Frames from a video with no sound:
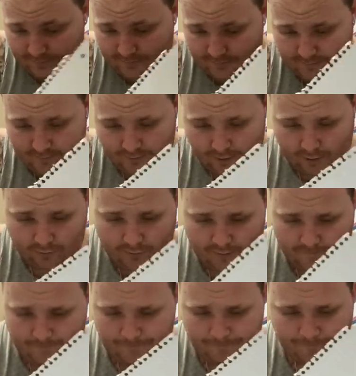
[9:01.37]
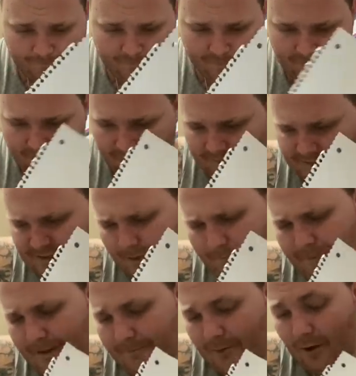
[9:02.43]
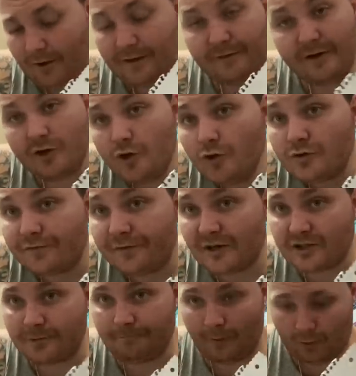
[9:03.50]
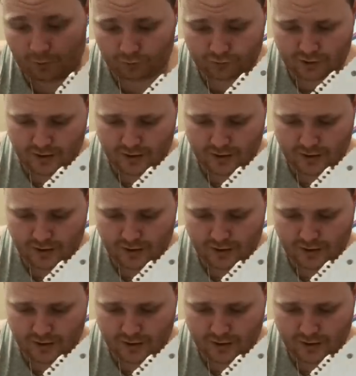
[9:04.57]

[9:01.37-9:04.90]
you know? Some people don't even use fishing poles.